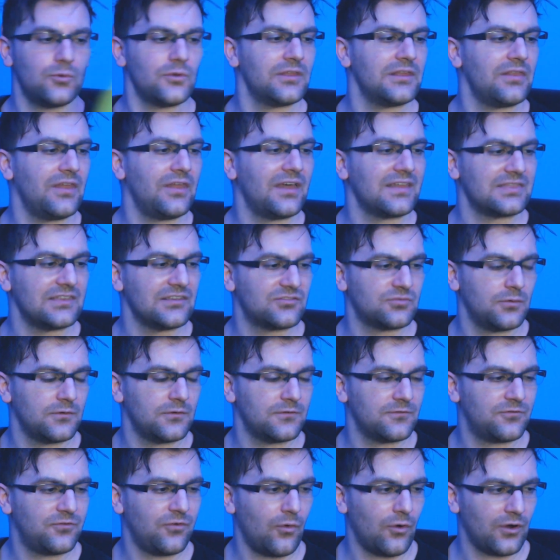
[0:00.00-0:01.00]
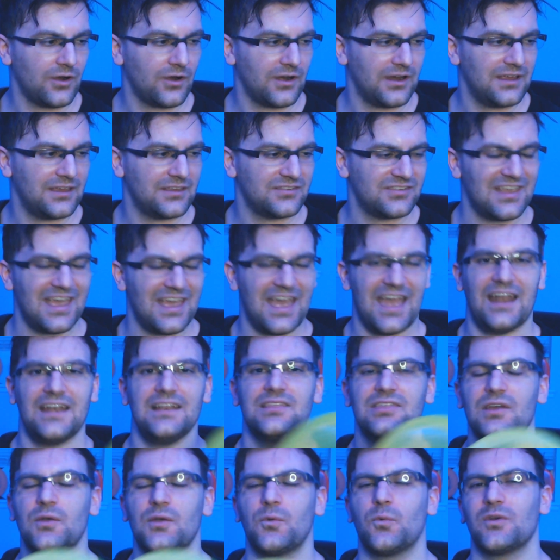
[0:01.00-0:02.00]
like this one for is
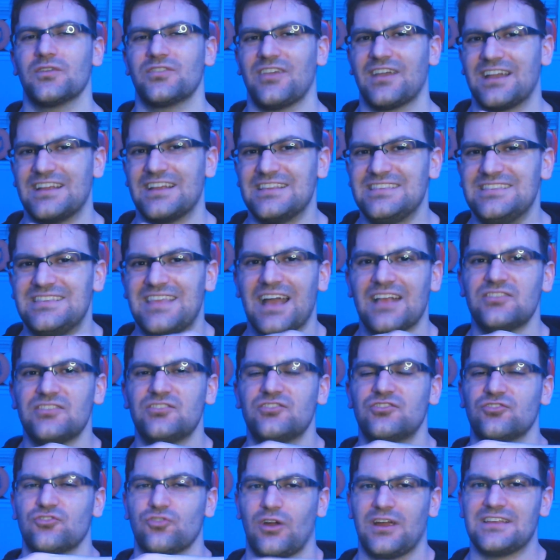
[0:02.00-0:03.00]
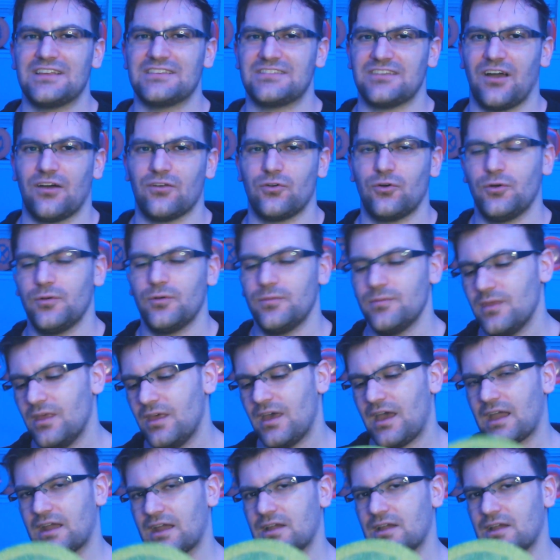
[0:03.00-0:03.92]
anything where it's like a dead straight tunnel. I can